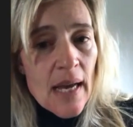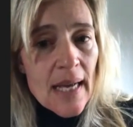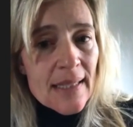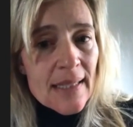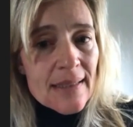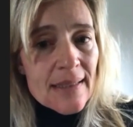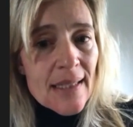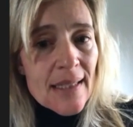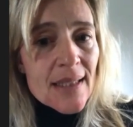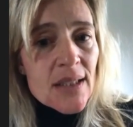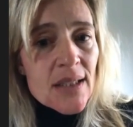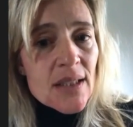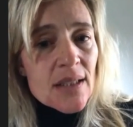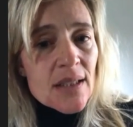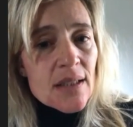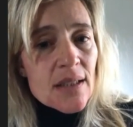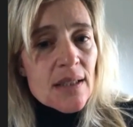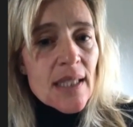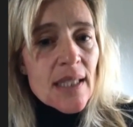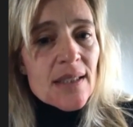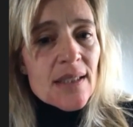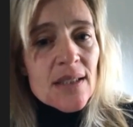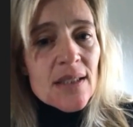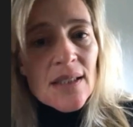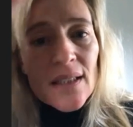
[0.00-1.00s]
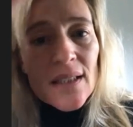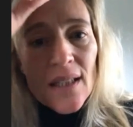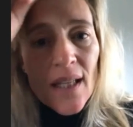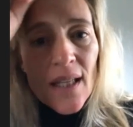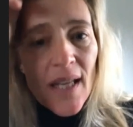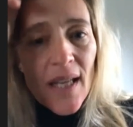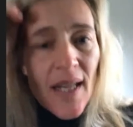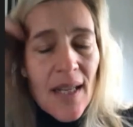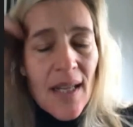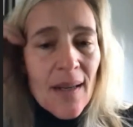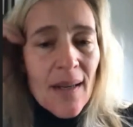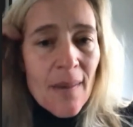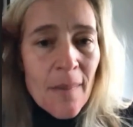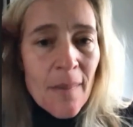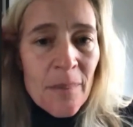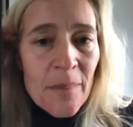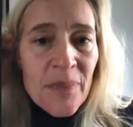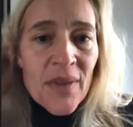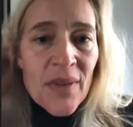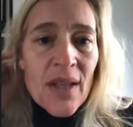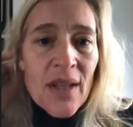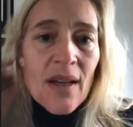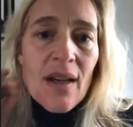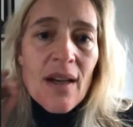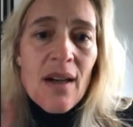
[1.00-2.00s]
And that's the thing
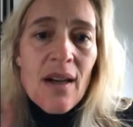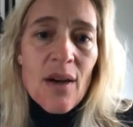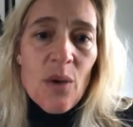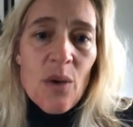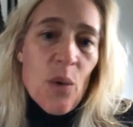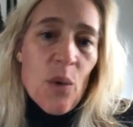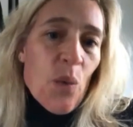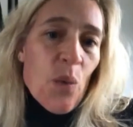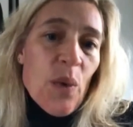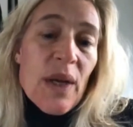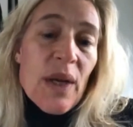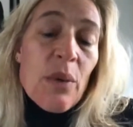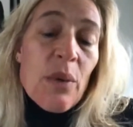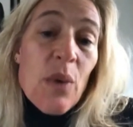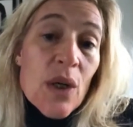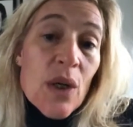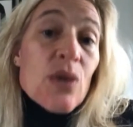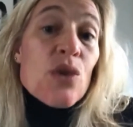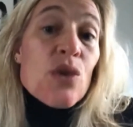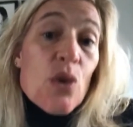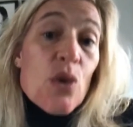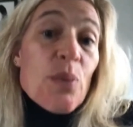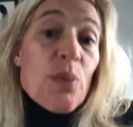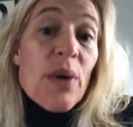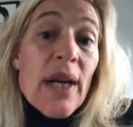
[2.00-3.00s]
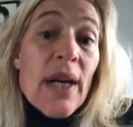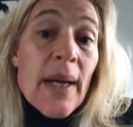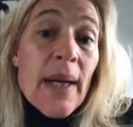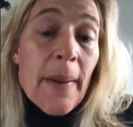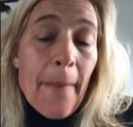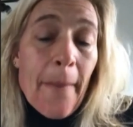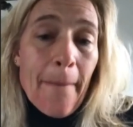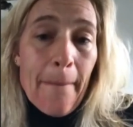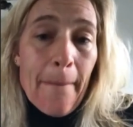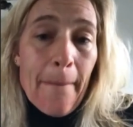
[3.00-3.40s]
we want to bring.